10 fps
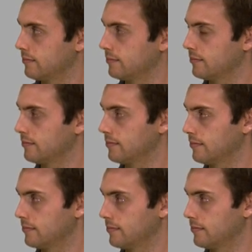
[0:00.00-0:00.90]

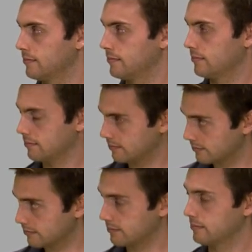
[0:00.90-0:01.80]

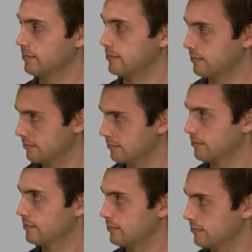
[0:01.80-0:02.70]

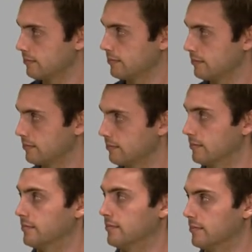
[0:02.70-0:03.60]

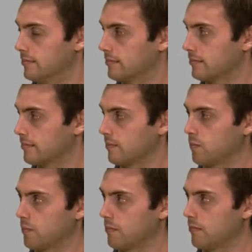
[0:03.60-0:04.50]

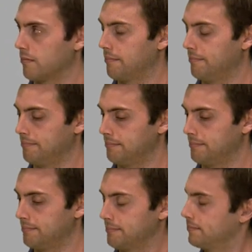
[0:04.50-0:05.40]

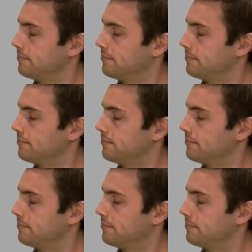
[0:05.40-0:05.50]
[no speech]